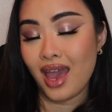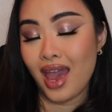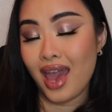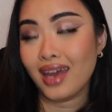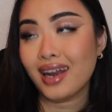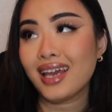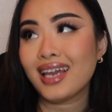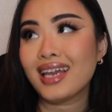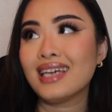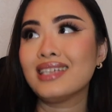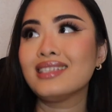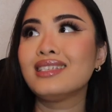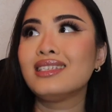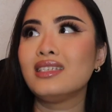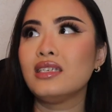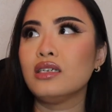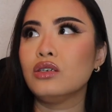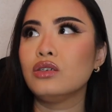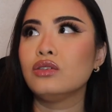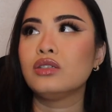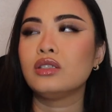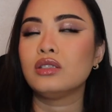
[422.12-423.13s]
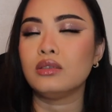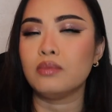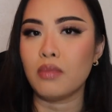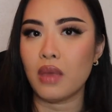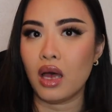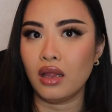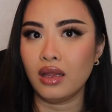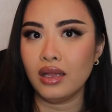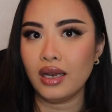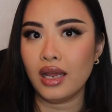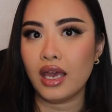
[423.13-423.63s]
and I can still
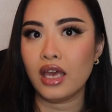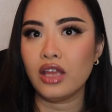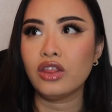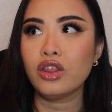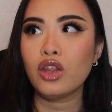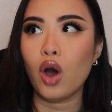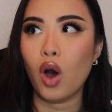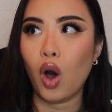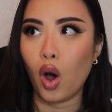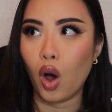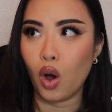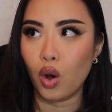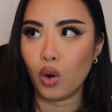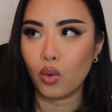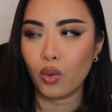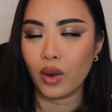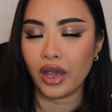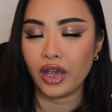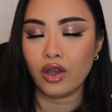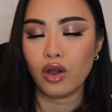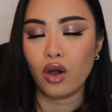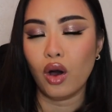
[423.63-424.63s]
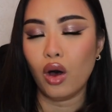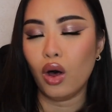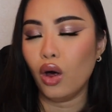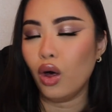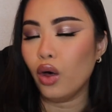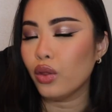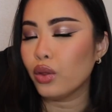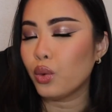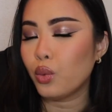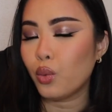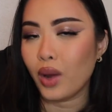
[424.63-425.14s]
smell it in the hallway
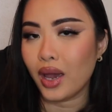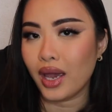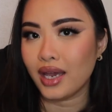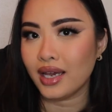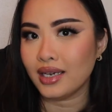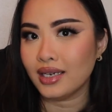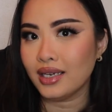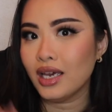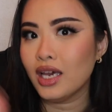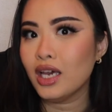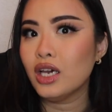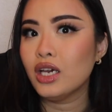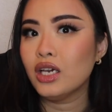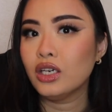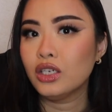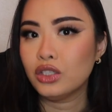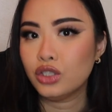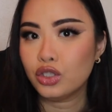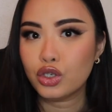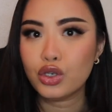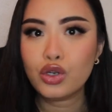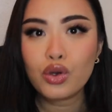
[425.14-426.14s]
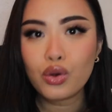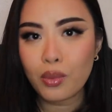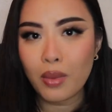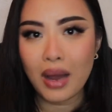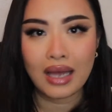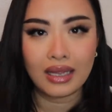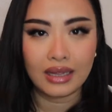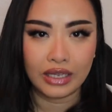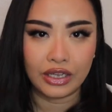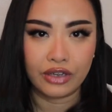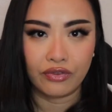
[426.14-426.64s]
all the way to
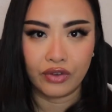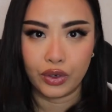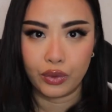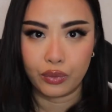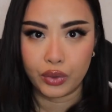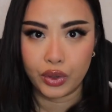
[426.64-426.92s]
my living